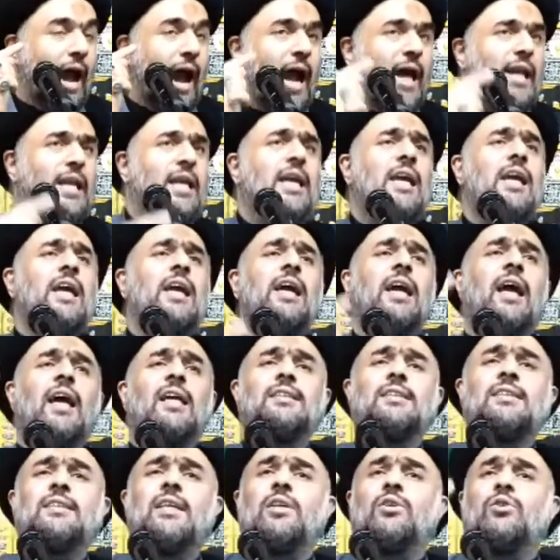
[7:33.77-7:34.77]
Ali
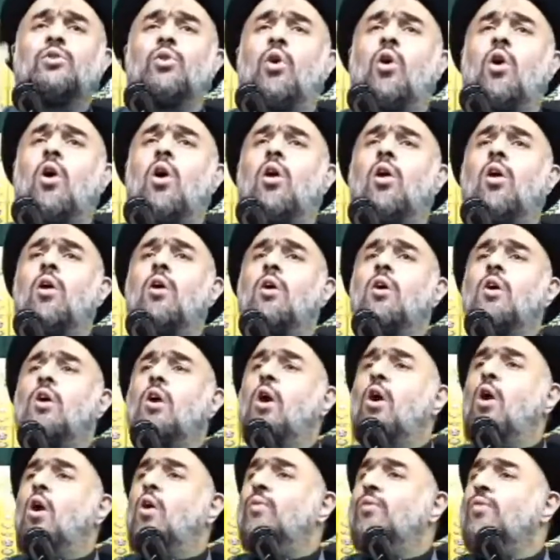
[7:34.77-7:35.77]
is the
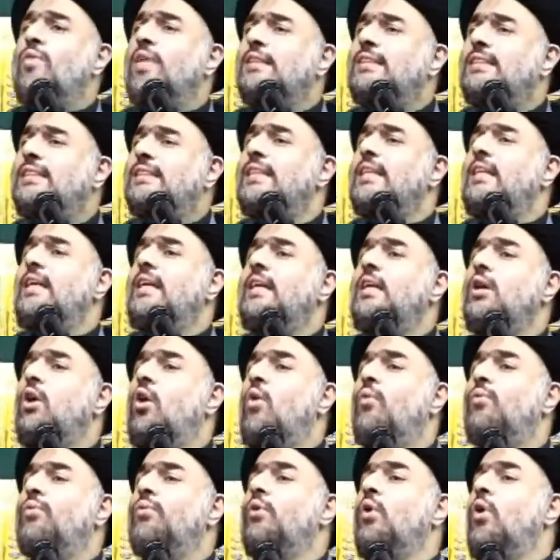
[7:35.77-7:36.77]
door of the city
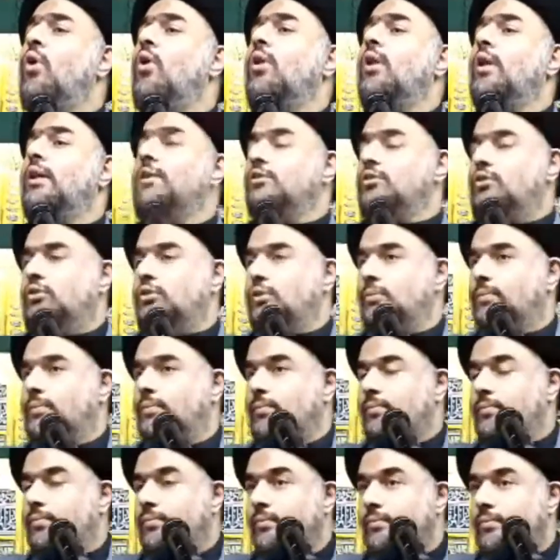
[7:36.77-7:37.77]
of knowledge.
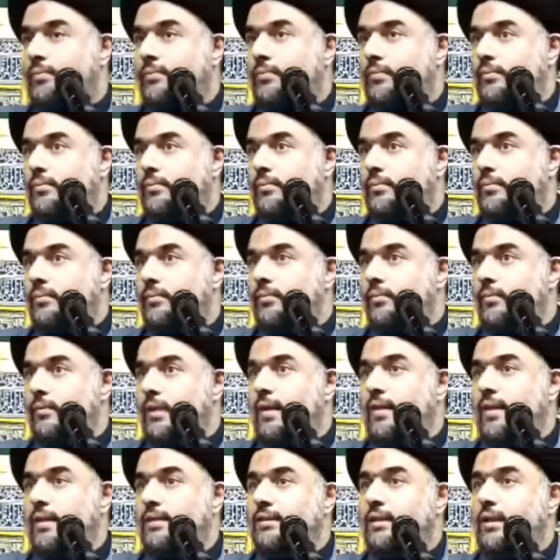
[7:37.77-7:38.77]

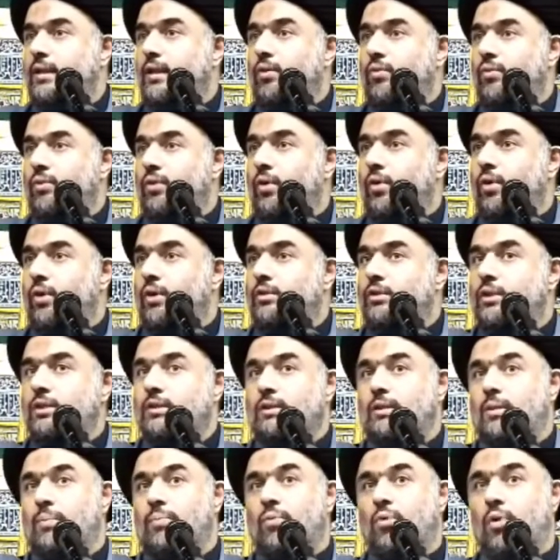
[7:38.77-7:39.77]
And the city of knowledge
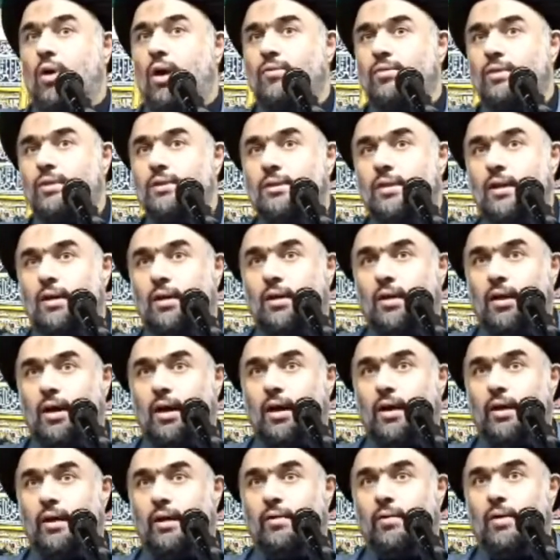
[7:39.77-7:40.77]
is the Prophet
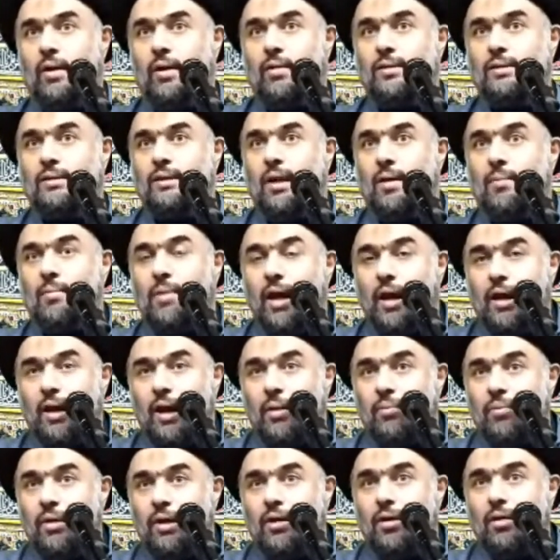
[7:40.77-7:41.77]
sallallahu alayhi wa sallam. And
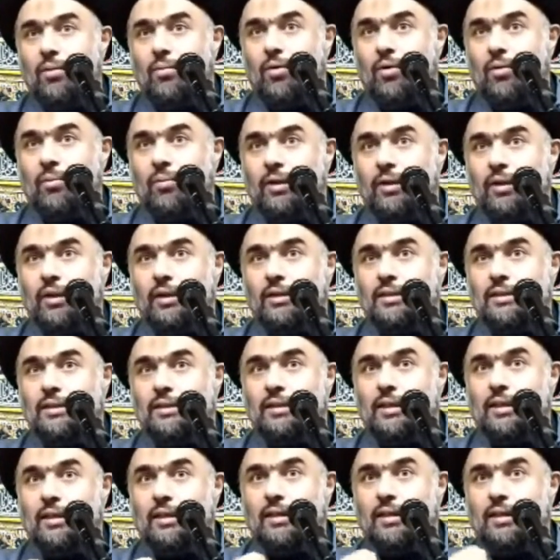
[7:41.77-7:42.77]
Amir al-Mu'mineen
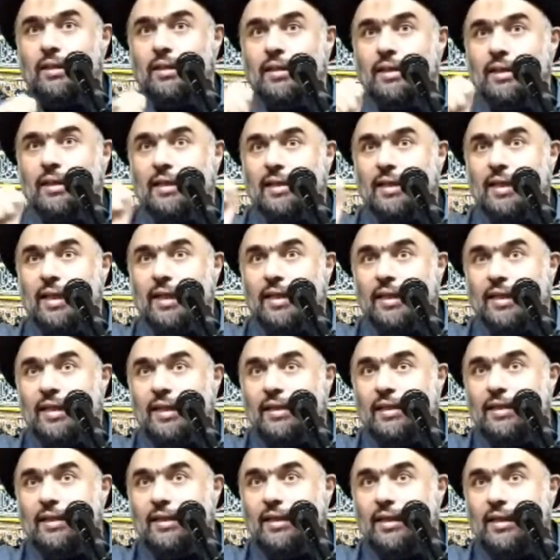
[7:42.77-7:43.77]
said that the
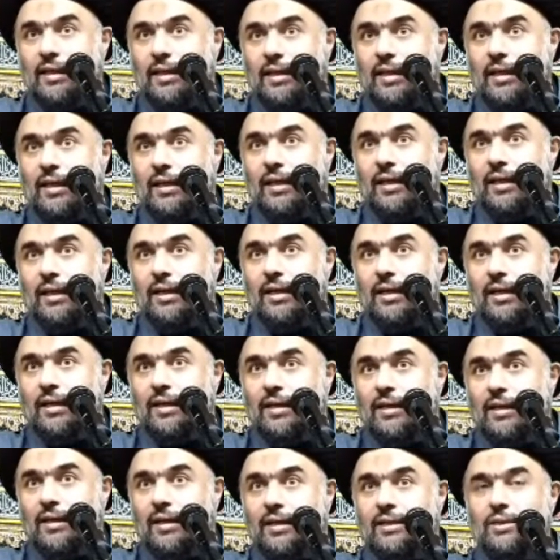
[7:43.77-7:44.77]
key
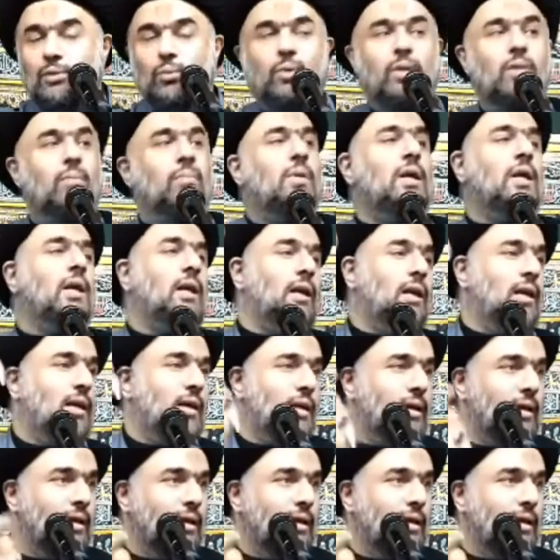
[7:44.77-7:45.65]
is with me,